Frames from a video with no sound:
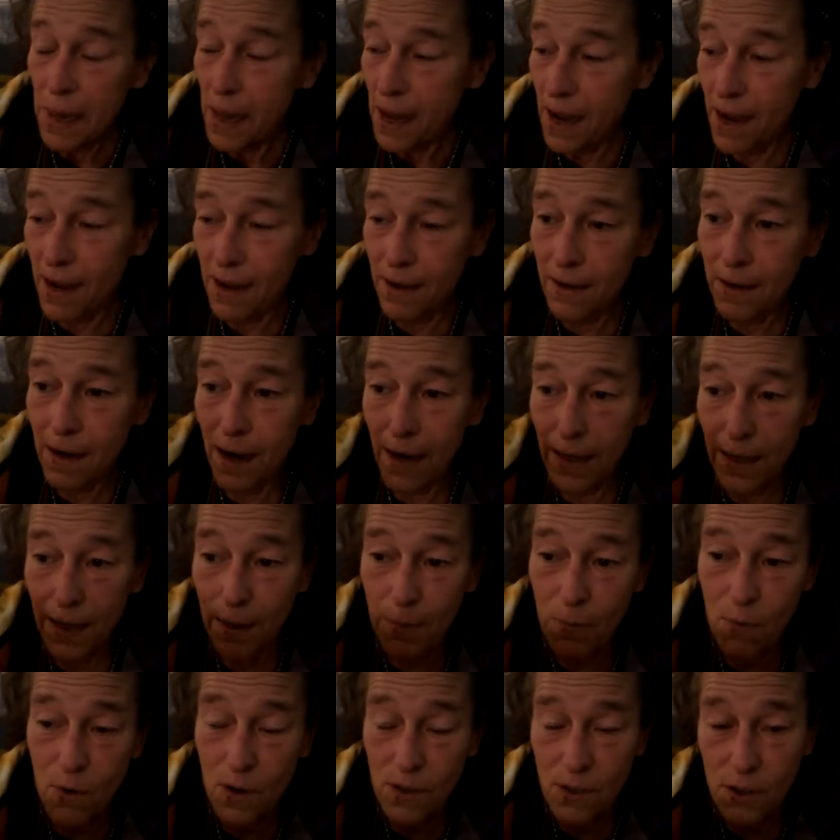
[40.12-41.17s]
A guy
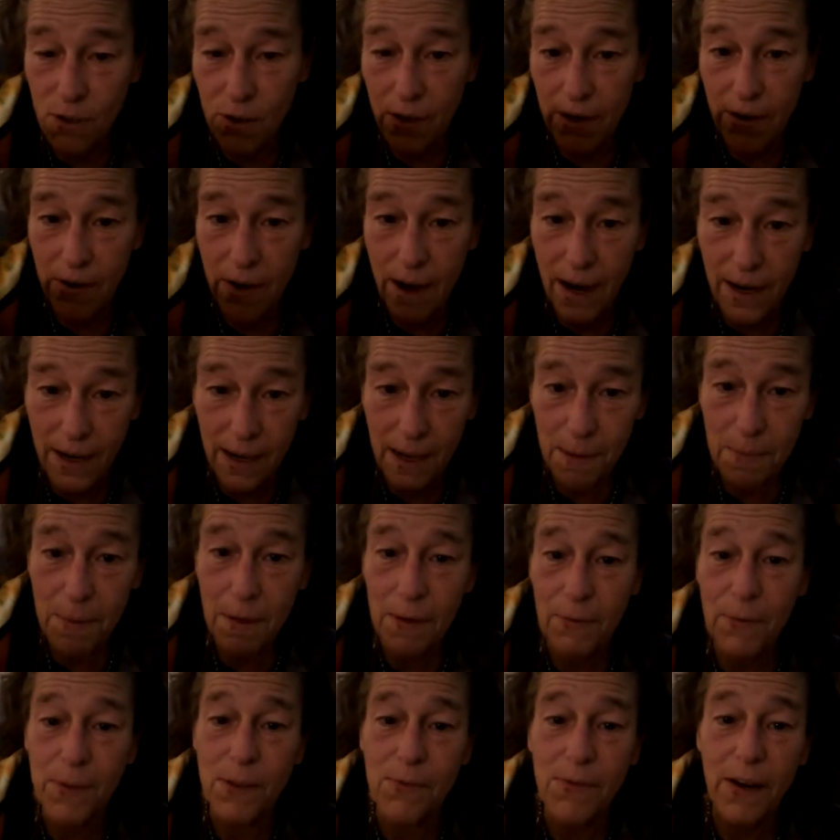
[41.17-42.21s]
named Wall Street Greg came in.
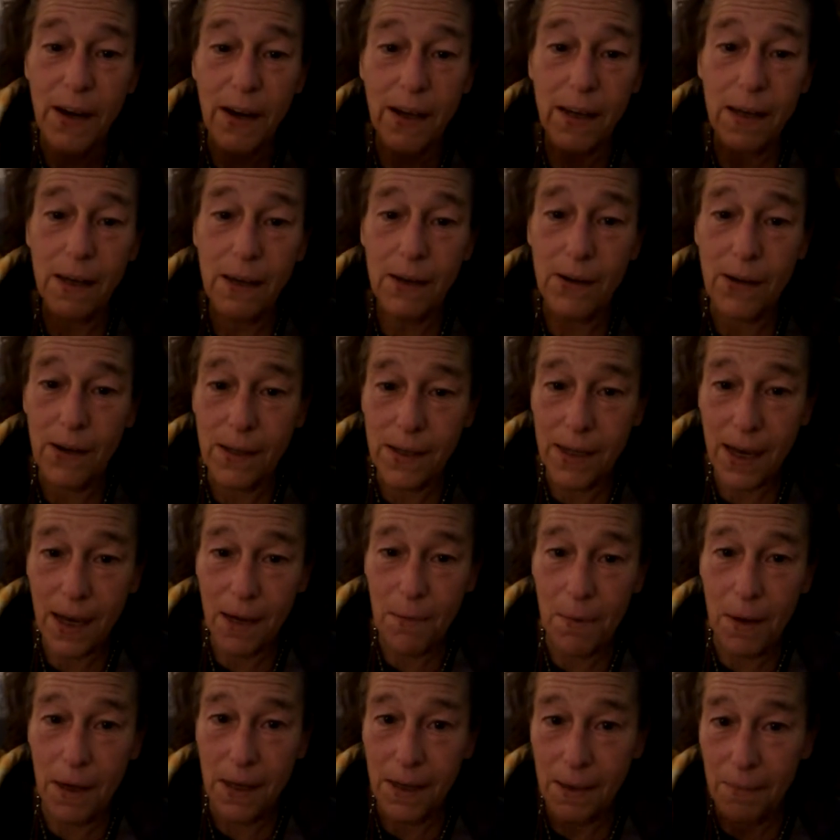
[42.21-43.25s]
It was very cute. I'll tell you
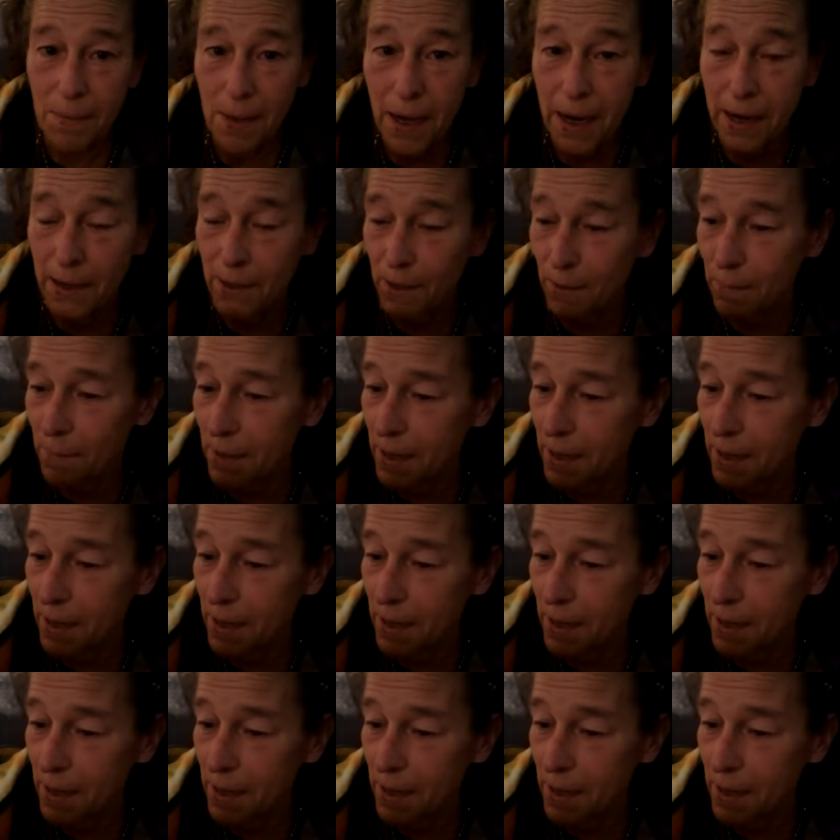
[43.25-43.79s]
about him later.